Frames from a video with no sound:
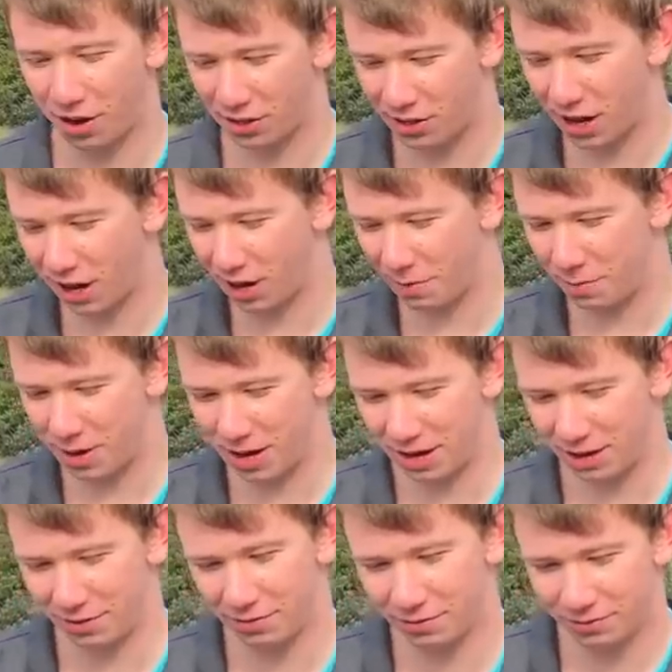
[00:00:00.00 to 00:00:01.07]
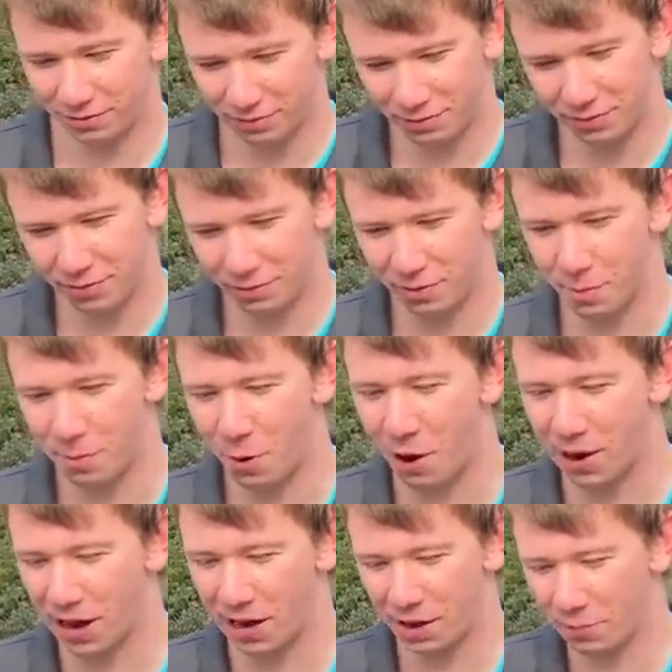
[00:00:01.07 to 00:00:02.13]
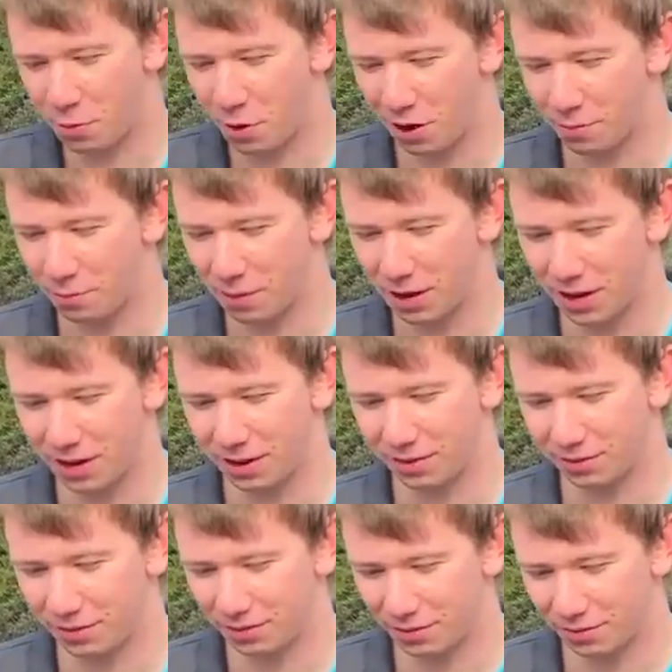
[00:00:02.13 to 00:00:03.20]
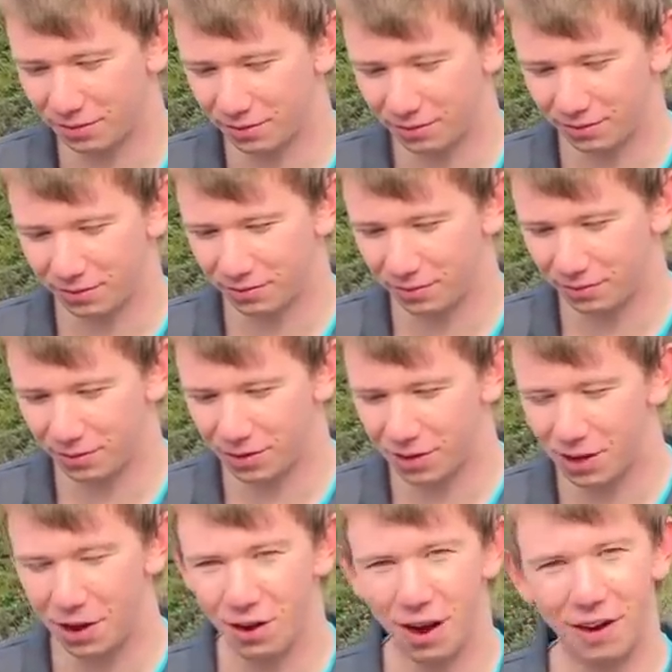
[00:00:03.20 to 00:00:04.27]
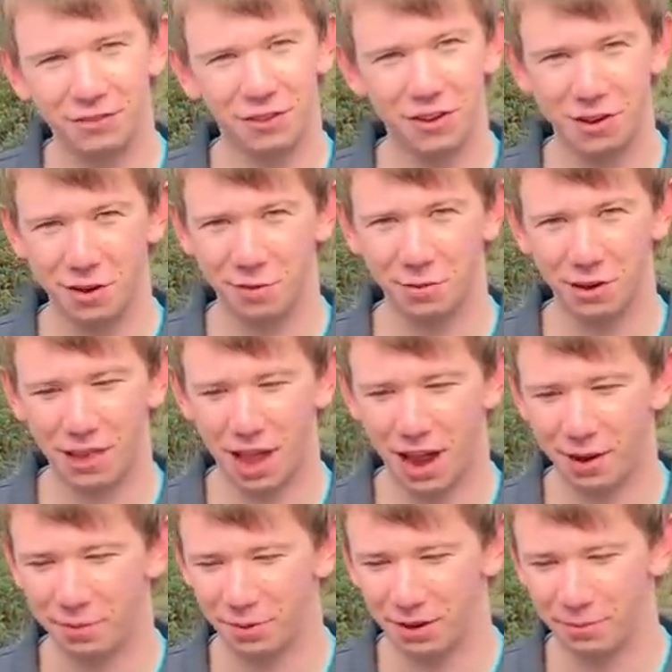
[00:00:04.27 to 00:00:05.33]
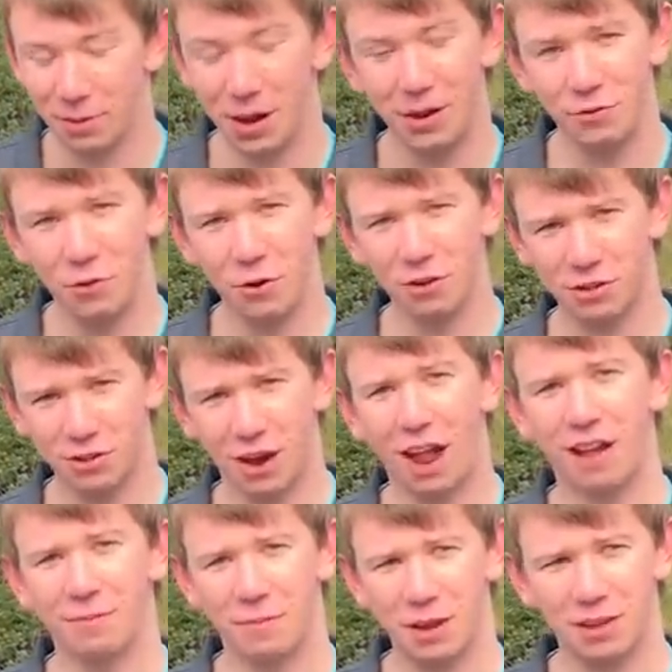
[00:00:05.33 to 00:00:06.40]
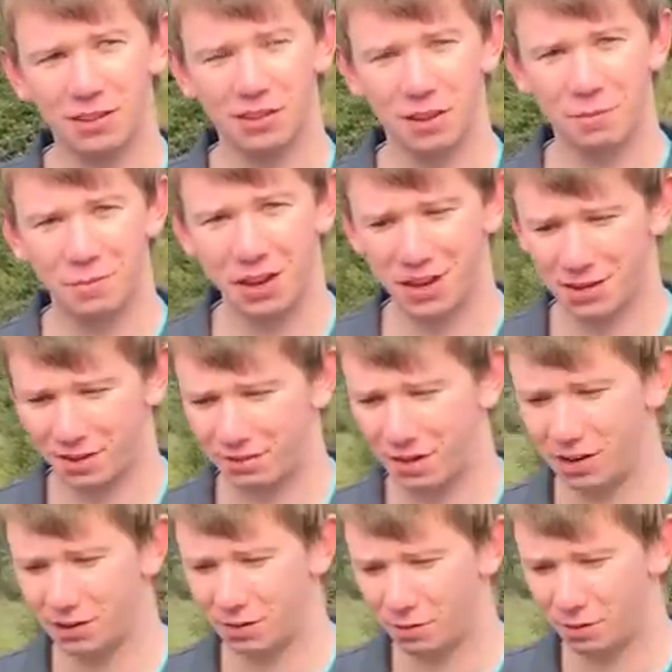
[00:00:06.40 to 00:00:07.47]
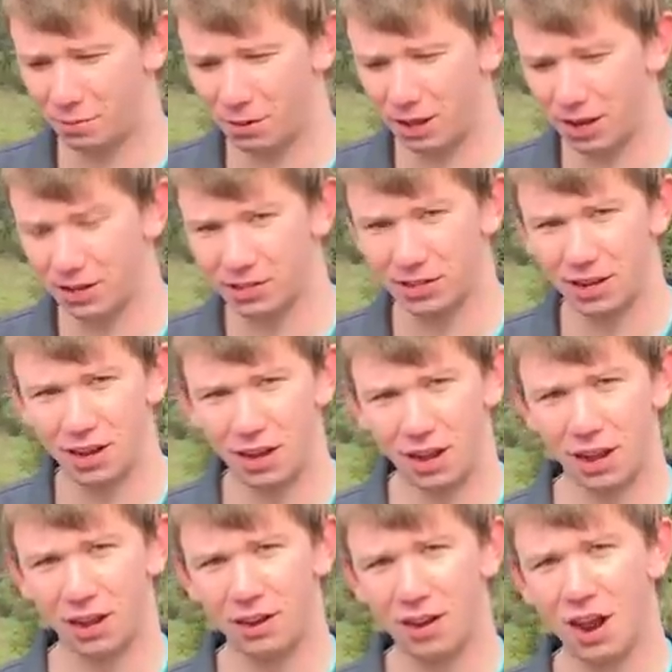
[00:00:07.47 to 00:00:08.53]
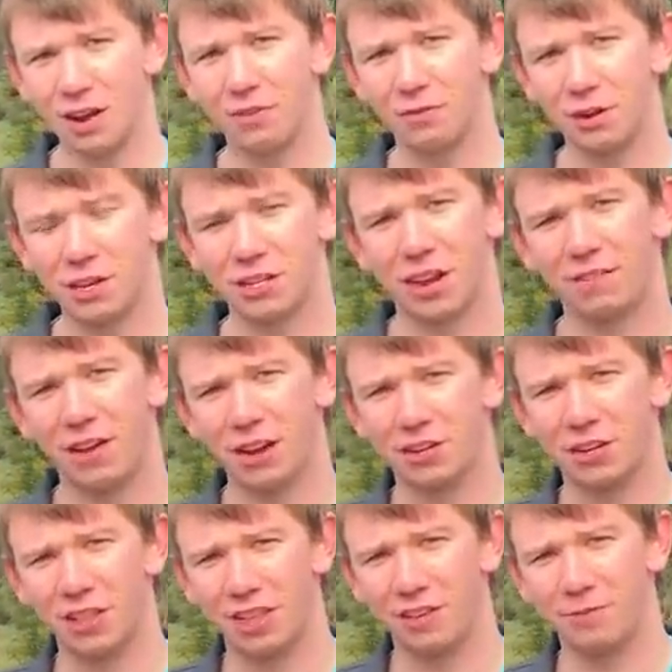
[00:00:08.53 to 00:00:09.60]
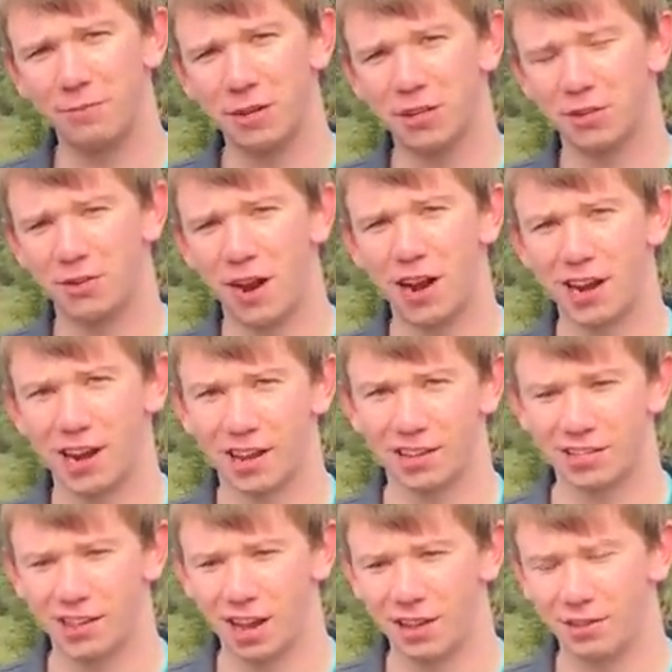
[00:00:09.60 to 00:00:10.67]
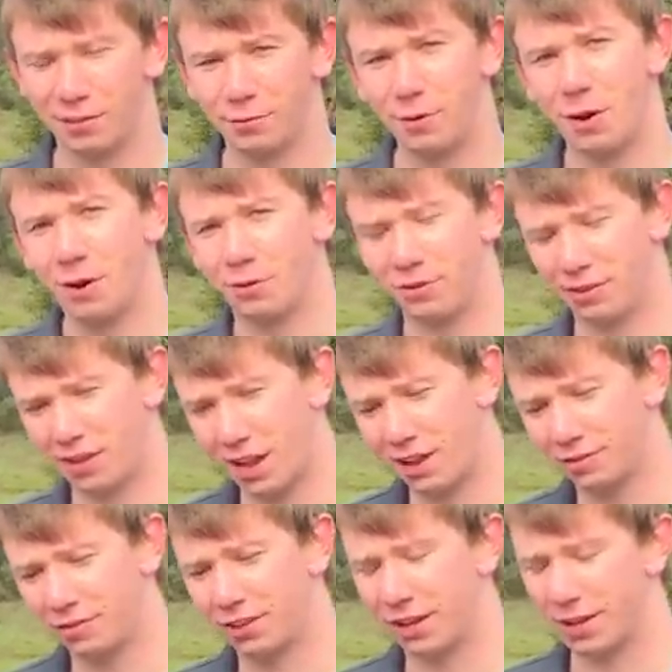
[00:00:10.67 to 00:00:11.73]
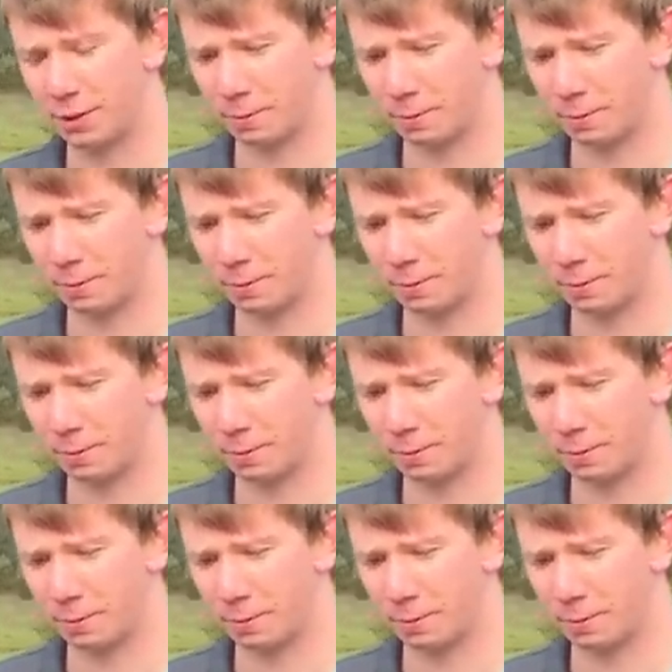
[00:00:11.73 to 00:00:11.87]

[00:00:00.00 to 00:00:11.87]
has taken me from point A to point B year after year reliably, but of course there have been some things I've needed to replace, none of which have actually left me stranded on the side of the road, thankfully.